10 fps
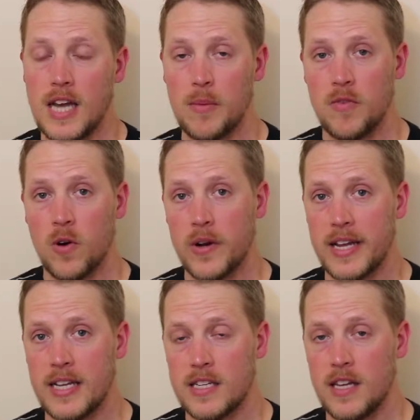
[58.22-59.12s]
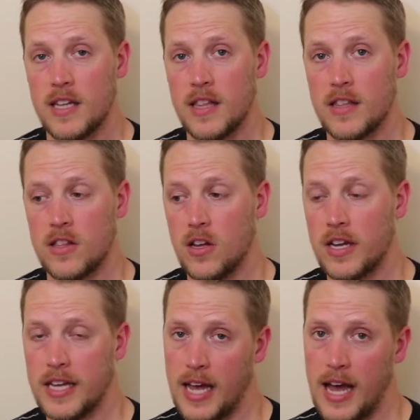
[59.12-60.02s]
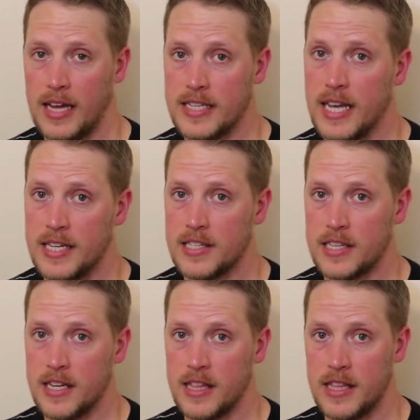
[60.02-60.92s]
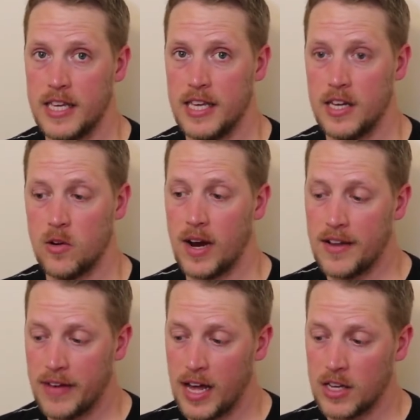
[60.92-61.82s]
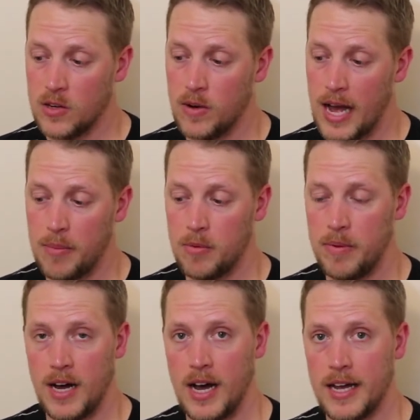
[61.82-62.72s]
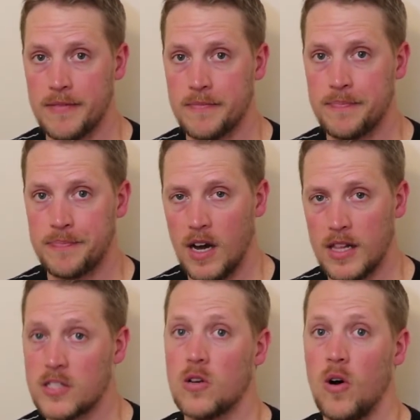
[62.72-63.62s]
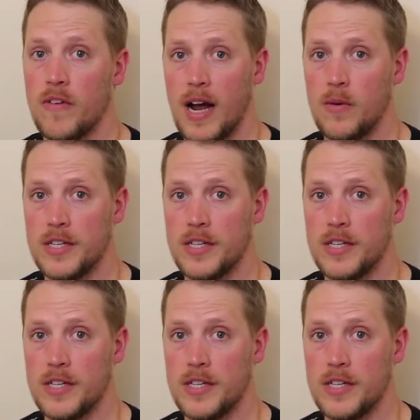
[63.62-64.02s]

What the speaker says: Now, before we get into looking at and tasting the Great Value apple pie, let's go over